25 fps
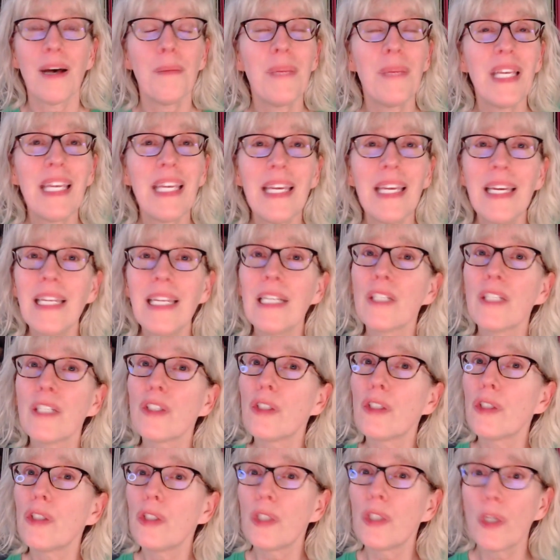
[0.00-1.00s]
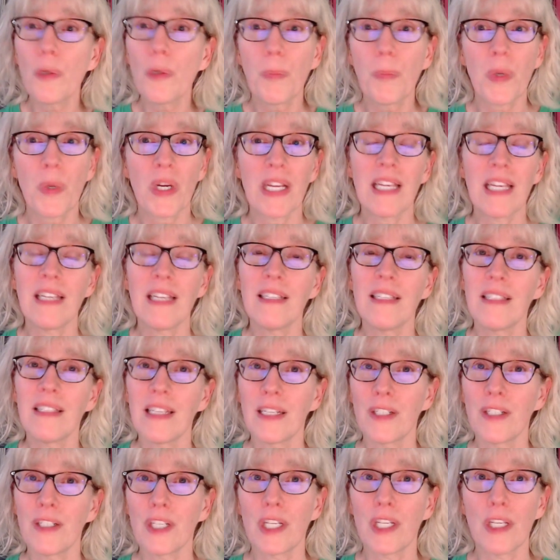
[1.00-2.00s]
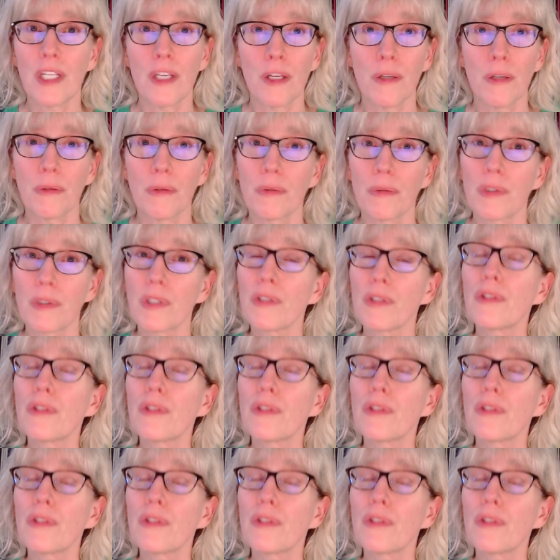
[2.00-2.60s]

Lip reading: It is super easy to use.